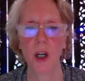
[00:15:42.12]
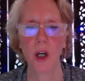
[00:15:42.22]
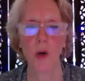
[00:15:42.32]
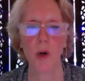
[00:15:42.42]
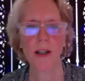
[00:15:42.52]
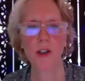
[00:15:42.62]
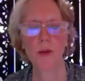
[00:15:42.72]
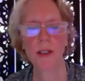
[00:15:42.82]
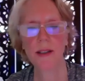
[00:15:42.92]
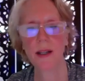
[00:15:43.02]
We
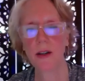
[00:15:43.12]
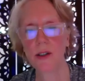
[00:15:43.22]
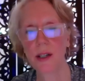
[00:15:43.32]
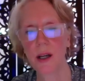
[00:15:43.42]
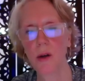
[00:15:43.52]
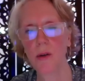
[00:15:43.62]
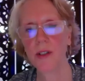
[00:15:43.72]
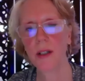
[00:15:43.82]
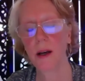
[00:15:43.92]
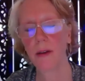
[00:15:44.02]
actually set ourselves
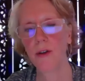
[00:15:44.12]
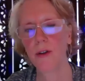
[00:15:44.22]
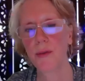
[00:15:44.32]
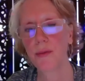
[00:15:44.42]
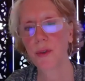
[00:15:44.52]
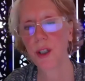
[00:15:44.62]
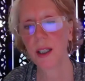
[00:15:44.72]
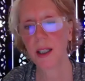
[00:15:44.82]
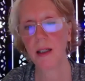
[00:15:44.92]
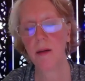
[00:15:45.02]
and others
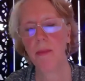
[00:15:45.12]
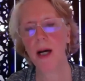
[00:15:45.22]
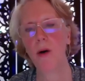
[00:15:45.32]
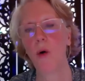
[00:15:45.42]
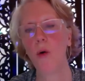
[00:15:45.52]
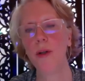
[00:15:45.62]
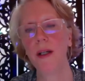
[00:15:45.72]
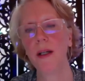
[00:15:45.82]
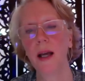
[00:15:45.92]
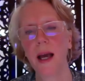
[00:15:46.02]
free by
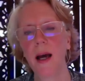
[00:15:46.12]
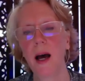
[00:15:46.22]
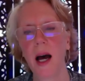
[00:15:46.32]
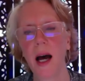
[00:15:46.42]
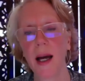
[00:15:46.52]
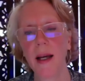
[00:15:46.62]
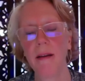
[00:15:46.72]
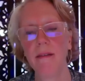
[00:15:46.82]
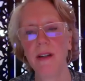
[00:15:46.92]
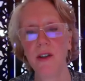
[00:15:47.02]
holding a high
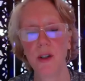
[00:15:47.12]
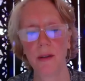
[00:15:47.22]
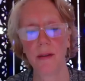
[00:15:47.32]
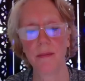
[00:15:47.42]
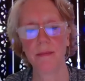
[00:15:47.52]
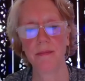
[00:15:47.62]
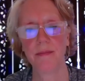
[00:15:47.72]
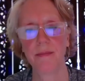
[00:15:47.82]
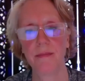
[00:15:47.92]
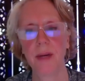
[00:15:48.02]
vision,
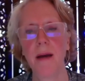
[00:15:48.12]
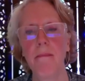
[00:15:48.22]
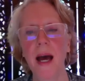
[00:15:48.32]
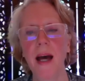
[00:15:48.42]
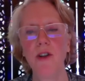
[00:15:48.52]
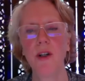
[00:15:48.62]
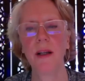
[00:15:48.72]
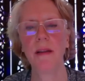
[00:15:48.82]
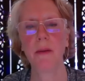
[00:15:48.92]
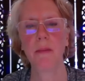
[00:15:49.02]
by
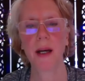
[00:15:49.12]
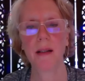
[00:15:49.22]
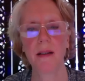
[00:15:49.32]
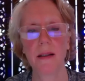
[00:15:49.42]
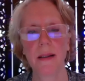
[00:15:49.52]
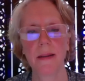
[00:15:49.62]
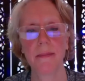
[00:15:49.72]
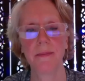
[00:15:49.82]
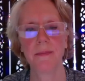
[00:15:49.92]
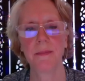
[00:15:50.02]
imagining the best.
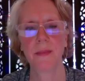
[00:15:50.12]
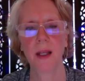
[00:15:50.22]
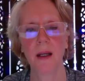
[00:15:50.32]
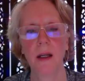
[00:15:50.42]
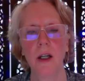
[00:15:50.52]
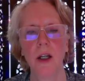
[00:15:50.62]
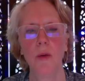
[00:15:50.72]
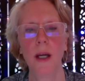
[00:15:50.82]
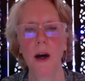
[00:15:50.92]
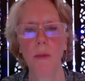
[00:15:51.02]

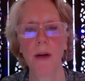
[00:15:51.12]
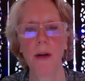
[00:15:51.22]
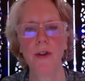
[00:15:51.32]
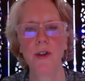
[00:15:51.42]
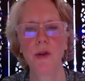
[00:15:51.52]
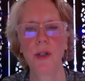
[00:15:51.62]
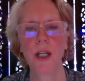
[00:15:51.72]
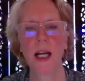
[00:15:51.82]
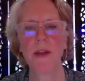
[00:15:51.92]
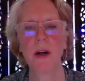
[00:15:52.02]
We help others
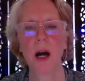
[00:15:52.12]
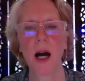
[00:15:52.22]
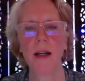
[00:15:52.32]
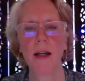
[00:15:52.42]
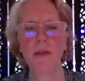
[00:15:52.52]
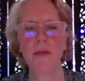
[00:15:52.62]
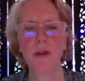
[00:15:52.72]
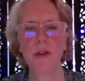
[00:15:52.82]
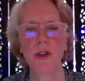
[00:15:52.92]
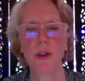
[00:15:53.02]
create their highest
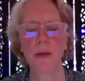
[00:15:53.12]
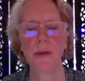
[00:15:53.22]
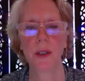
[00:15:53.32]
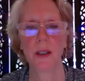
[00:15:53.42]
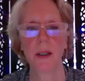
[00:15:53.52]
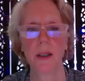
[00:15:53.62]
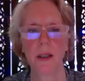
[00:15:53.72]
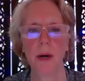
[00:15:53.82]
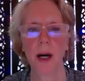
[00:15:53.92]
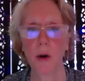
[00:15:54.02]
future
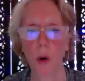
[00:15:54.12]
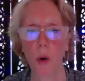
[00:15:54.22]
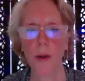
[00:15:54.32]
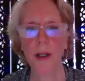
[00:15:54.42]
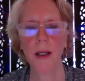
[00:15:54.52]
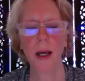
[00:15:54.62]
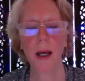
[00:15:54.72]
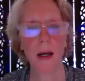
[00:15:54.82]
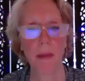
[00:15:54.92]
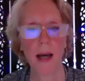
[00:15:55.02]
by holding
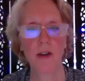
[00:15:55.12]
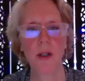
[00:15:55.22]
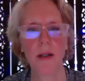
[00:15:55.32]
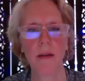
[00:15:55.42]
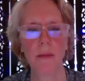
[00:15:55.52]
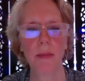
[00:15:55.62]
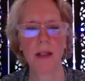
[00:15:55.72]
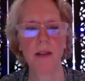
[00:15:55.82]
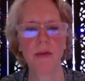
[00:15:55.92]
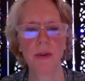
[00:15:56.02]
and imagining the
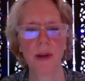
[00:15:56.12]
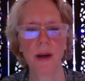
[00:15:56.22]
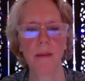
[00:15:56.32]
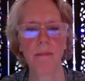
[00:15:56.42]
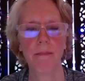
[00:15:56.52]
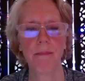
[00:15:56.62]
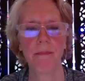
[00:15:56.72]
best for them.